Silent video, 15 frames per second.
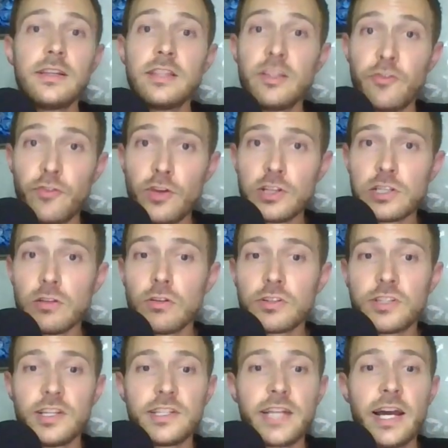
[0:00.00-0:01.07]
They first
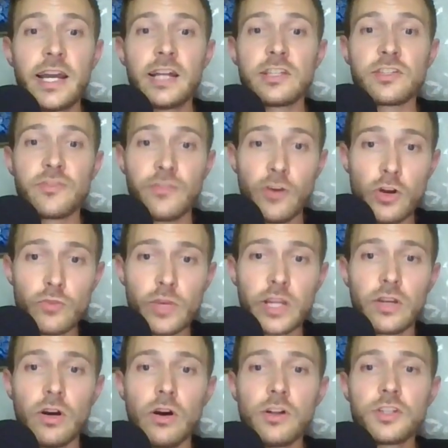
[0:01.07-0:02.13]
looked at Diane's phone
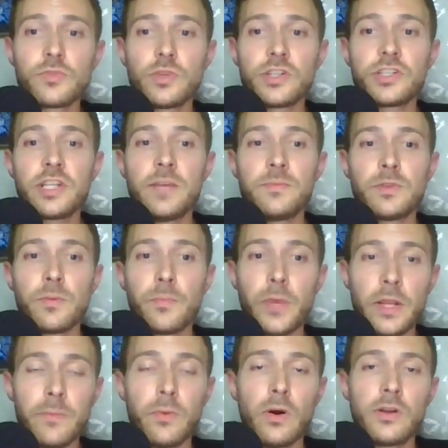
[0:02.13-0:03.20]
records, which seemed to
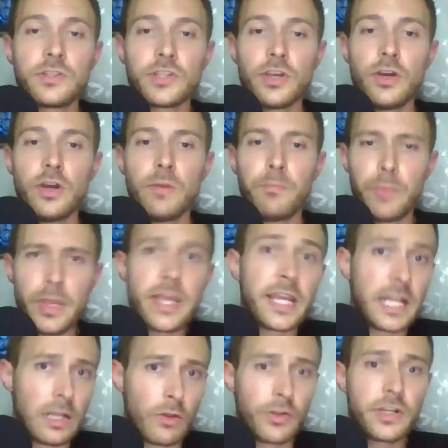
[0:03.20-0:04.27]
pinpoint to her being
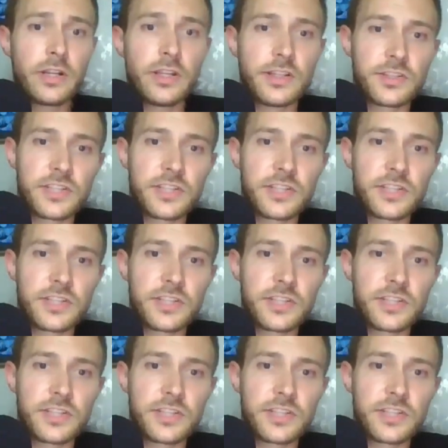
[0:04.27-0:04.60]
in London at the